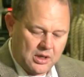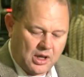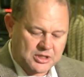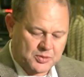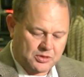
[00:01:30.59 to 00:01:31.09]

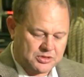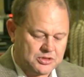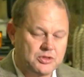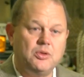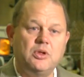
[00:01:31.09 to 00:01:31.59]
hospitals
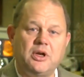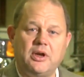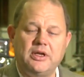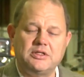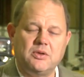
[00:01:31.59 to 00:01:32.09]
and school
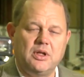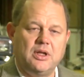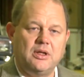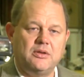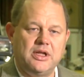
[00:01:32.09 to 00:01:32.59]
areas,
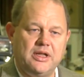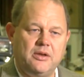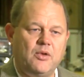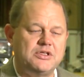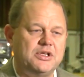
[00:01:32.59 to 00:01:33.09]
uh,
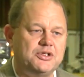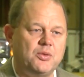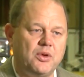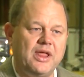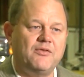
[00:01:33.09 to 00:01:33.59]
and
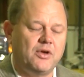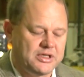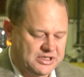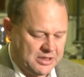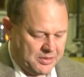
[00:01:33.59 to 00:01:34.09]
residential where they have
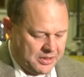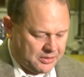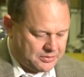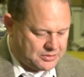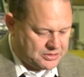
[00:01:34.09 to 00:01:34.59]
very steep
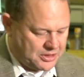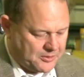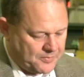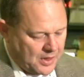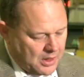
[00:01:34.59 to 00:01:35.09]
hills. So